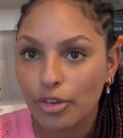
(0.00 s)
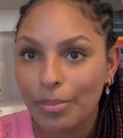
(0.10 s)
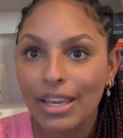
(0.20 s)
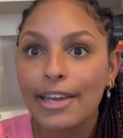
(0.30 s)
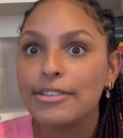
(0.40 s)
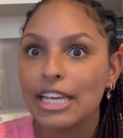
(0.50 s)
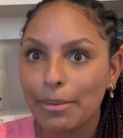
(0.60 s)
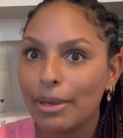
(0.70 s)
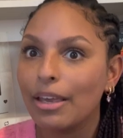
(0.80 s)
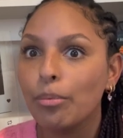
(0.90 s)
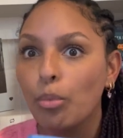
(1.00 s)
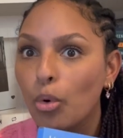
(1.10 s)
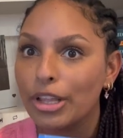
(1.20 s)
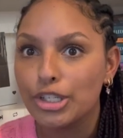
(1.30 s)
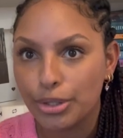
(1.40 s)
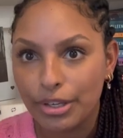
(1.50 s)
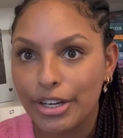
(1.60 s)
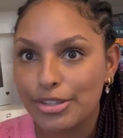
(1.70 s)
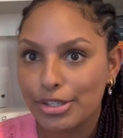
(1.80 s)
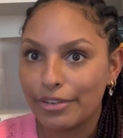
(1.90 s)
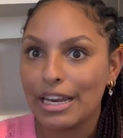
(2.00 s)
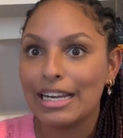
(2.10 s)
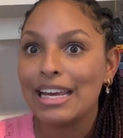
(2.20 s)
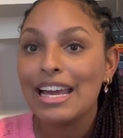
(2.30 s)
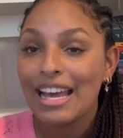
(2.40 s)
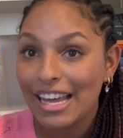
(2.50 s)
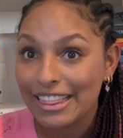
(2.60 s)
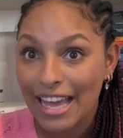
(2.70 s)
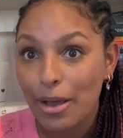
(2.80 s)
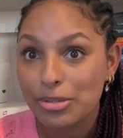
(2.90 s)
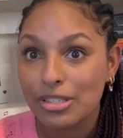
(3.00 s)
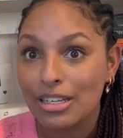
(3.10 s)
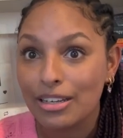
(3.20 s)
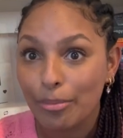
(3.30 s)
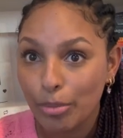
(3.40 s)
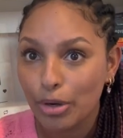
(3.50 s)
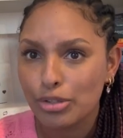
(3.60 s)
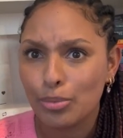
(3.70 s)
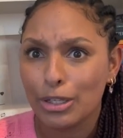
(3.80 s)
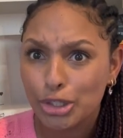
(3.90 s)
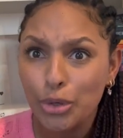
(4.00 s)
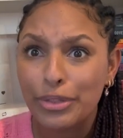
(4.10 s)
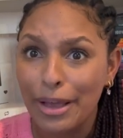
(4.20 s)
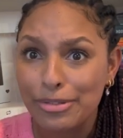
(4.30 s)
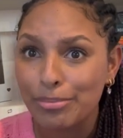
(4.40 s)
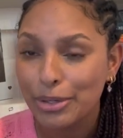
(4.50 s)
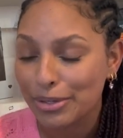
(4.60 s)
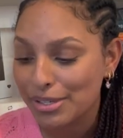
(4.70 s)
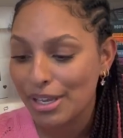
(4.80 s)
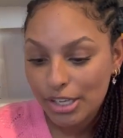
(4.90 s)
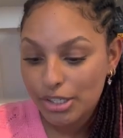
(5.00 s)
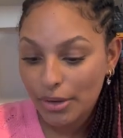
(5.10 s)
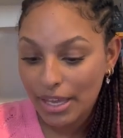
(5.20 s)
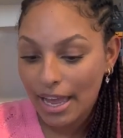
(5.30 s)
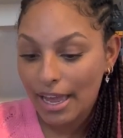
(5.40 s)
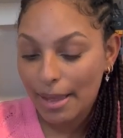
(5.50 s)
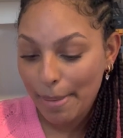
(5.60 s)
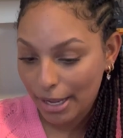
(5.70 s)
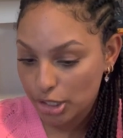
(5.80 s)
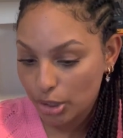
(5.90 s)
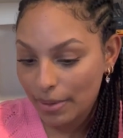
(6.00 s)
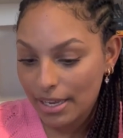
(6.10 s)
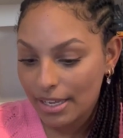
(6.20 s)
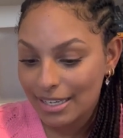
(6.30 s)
For me, it'll take me more than 2 years to read 2,000 books. So yeah, back to it.